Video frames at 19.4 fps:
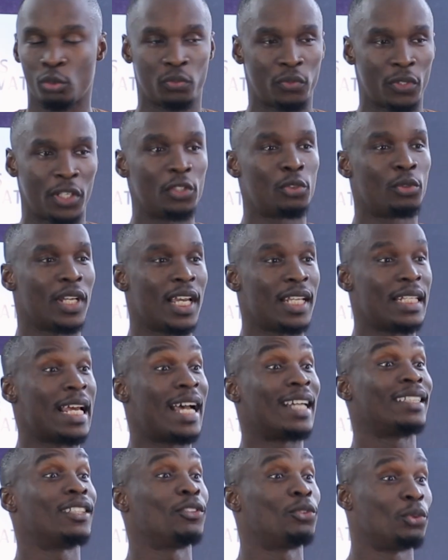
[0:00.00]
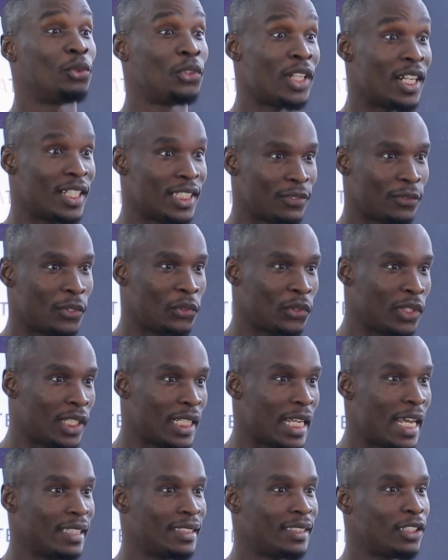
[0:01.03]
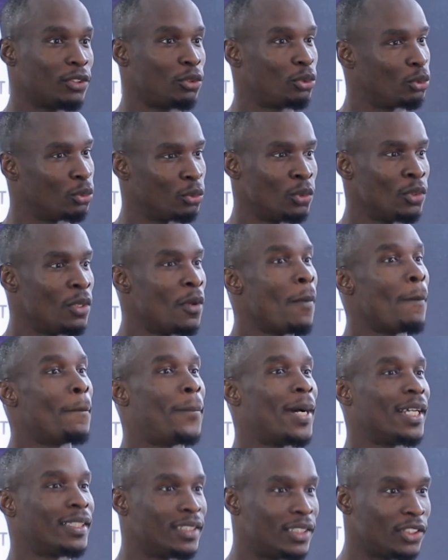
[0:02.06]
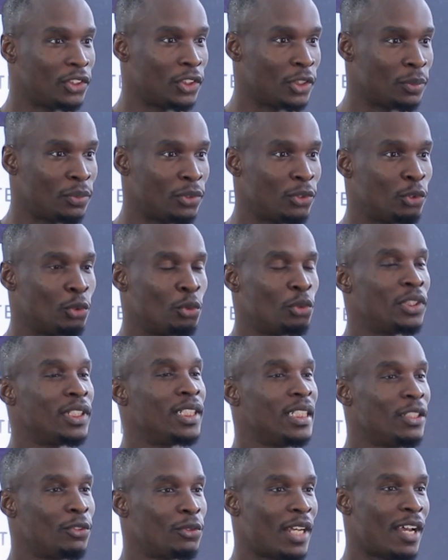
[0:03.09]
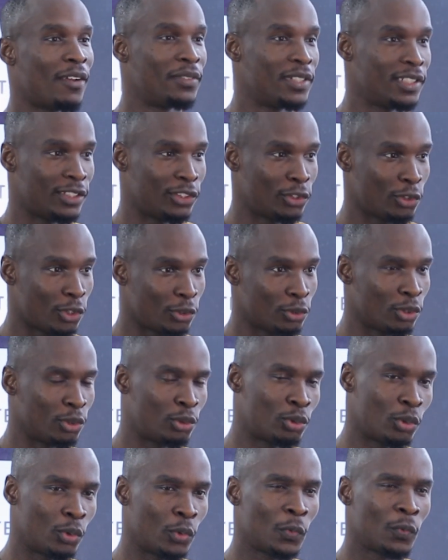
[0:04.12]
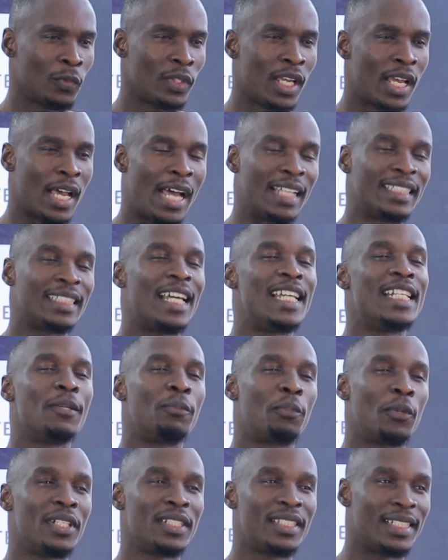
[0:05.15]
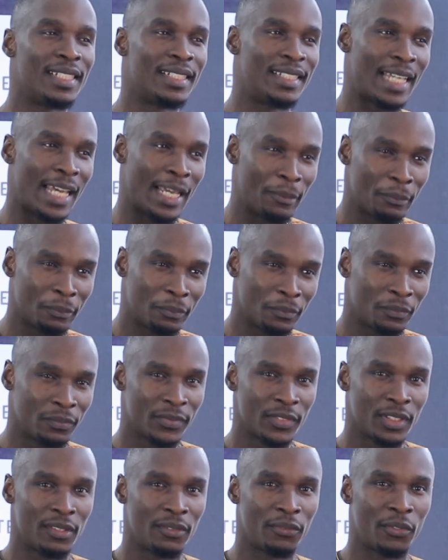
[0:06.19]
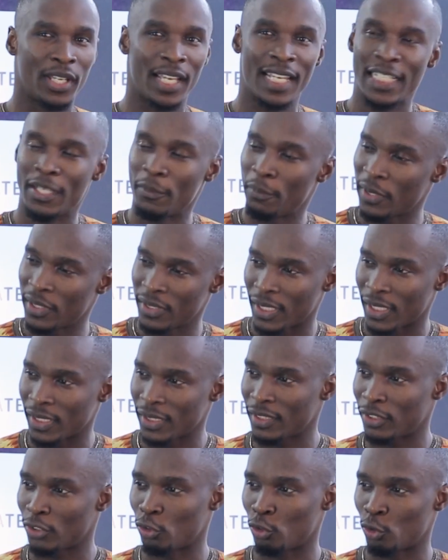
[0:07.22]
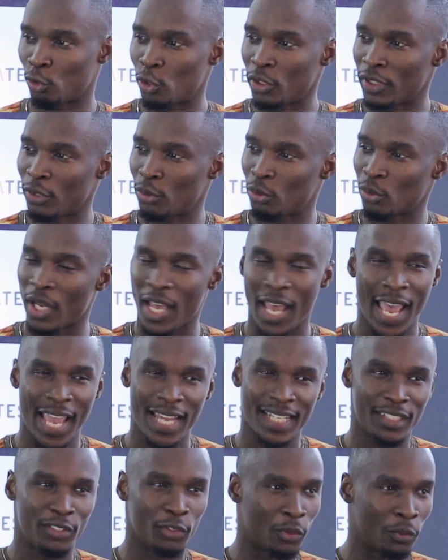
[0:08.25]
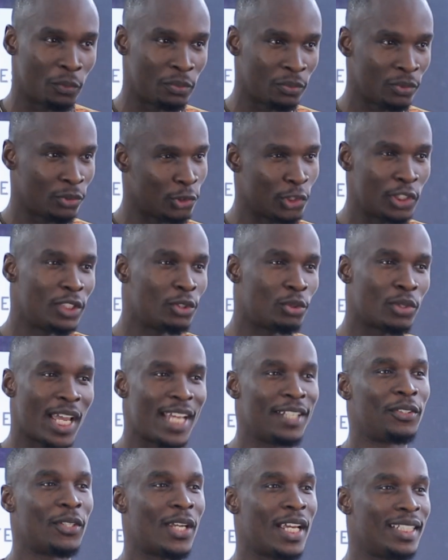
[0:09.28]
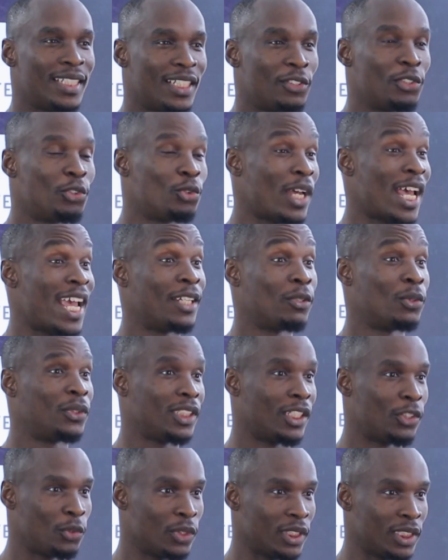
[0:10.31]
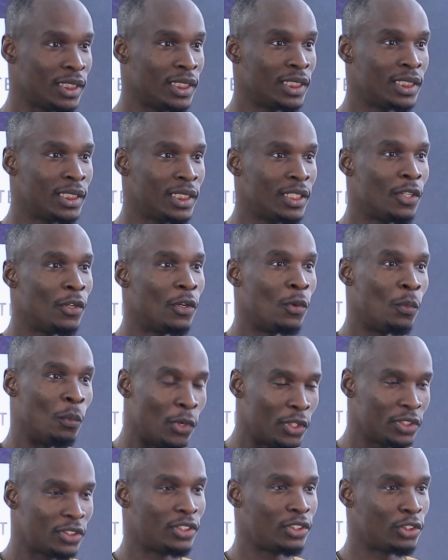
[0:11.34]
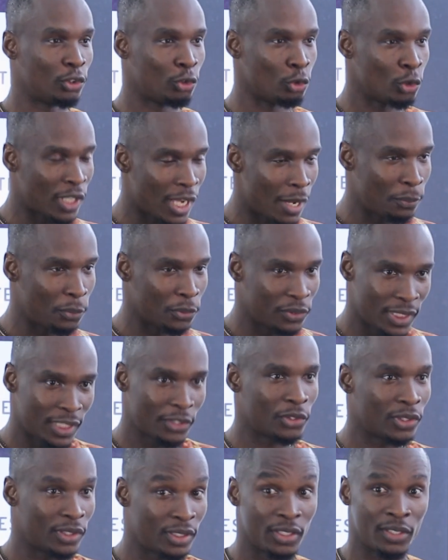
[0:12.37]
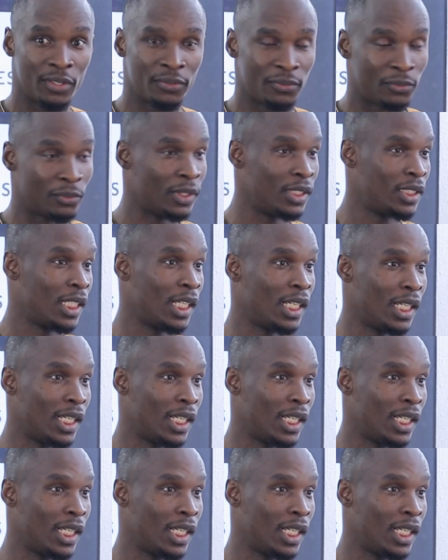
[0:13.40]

to, for you to get access to grants, for you to get access to partnerships, you still need to have this discussion. So at any point in time, for any business, you don't need to hide your idea, you don't need to hide what you're doing. But you can protect yourself with